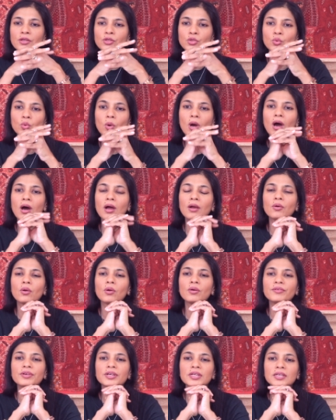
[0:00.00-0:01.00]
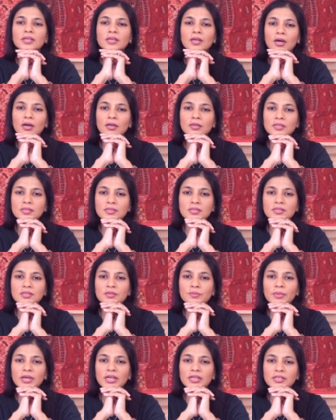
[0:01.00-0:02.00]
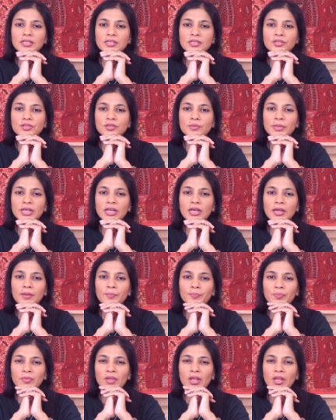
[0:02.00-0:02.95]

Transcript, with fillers: You are already an artist, my dear Gemini.